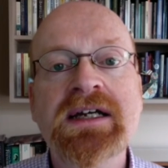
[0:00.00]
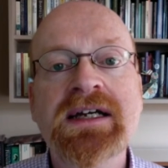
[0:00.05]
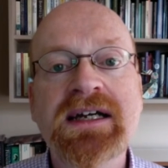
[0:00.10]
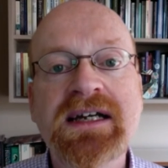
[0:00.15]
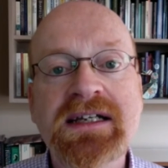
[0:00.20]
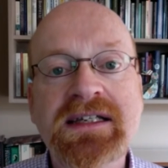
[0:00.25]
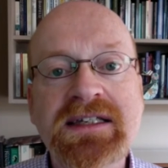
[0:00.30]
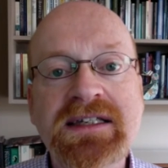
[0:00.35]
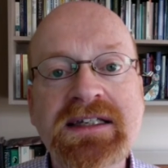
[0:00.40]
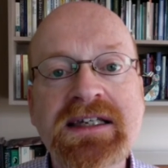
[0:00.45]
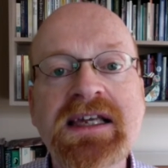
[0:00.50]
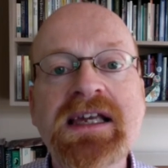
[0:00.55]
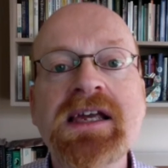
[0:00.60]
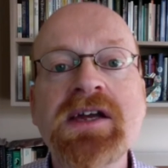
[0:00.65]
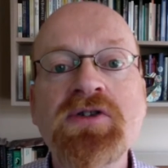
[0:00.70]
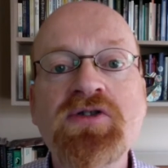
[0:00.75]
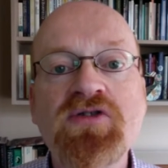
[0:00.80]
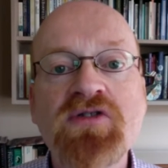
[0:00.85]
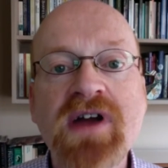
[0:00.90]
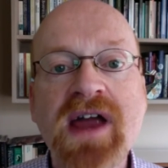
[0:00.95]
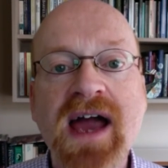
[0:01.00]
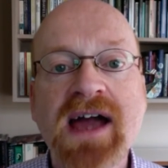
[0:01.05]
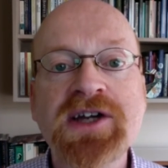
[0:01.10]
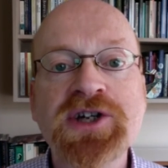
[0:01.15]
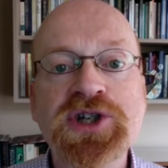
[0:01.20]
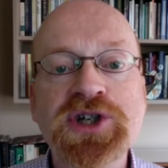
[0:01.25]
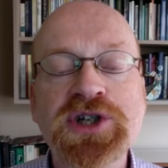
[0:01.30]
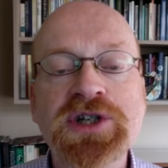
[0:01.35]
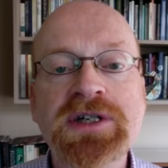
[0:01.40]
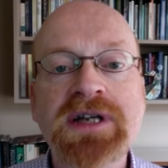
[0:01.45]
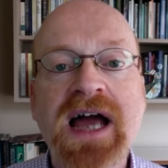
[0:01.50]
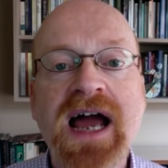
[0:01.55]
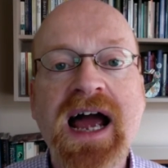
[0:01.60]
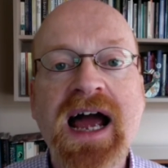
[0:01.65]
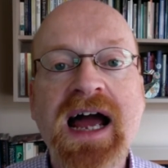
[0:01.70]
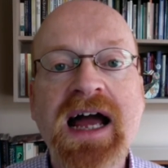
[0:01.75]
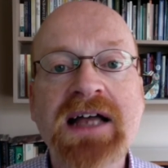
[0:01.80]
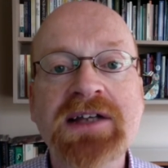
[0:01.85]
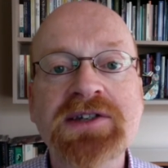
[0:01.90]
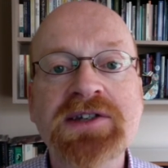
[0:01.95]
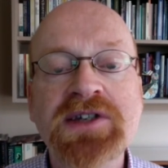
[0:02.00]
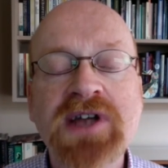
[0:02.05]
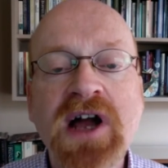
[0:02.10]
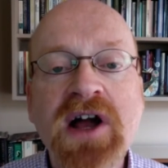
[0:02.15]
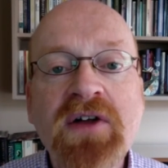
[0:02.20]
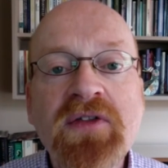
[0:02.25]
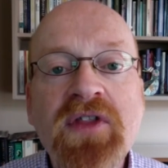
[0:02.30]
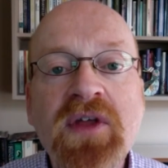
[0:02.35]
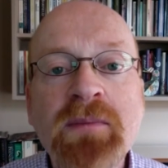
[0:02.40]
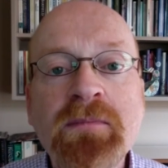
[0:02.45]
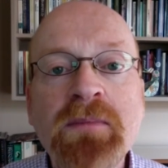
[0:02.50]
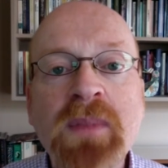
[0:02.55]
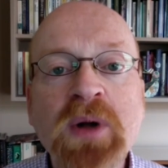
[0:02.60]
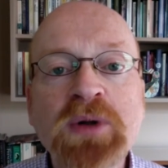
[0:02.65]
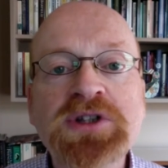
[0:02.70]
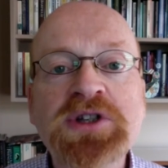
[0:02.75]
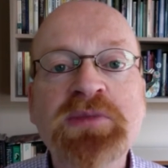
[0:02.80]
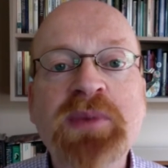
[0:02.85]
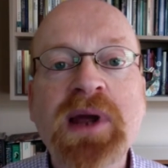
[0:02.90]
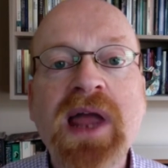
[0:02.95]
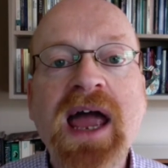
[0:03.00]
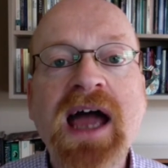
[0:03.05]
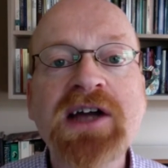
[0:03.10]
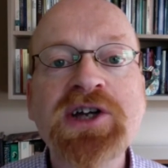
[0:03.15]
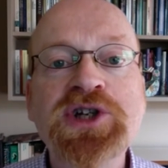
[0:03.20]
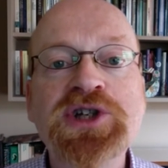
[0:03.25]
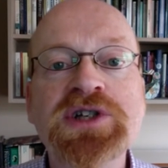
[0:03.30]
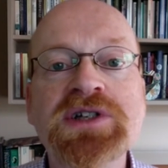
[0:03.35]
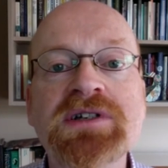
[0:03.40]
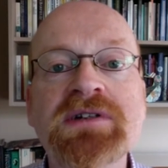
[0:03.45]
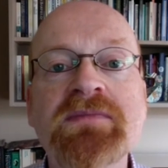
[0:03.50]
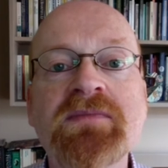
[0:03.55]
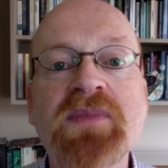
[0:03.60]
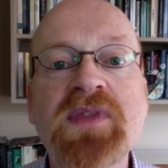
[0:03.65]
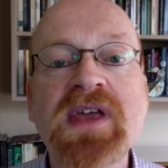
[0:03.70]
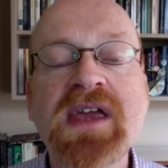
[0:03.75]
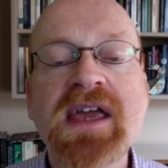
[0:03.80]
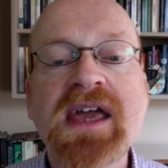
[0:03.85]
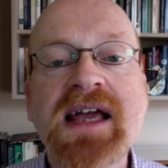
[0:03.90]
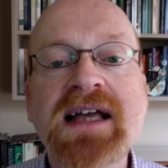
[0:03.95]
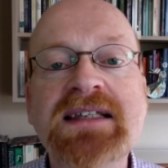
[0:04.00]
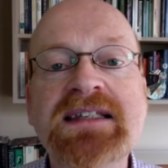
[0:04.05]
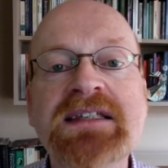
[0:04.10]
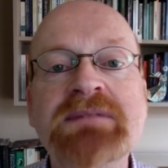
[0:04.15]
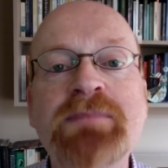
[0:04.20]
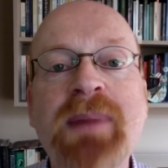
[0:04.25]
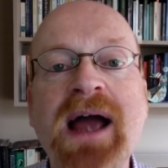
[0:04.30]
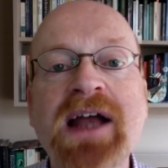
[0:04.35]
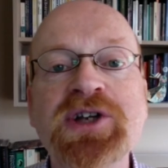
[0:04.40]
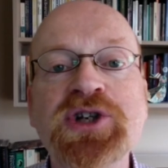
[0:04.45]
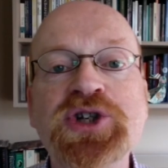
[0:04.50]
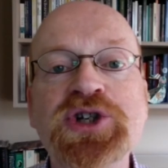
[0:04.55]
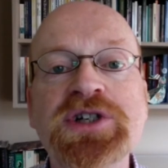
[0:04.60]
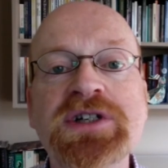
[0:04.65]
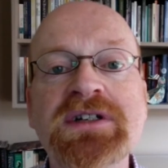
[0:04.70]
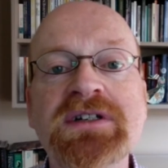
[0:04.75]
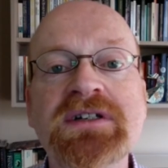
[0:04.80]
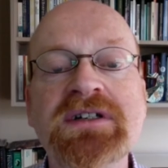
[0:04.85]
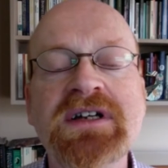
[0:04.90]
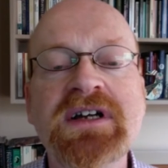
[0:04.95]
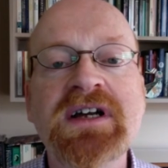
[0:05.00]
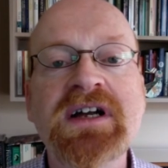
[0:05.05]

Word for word: It's seeing creation as the multiplication, the expansion,